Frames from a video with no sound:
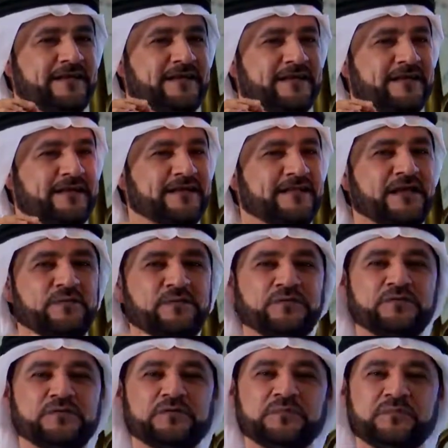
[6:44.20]
And I
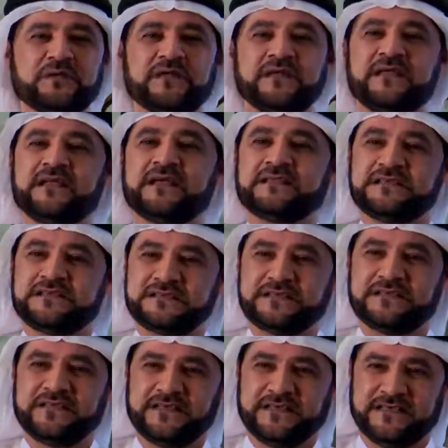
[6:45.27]
want you to pay real
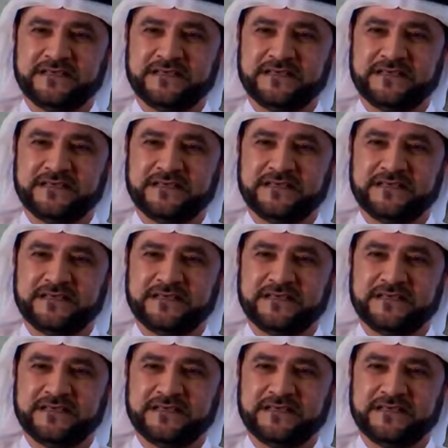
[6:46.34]
attention here.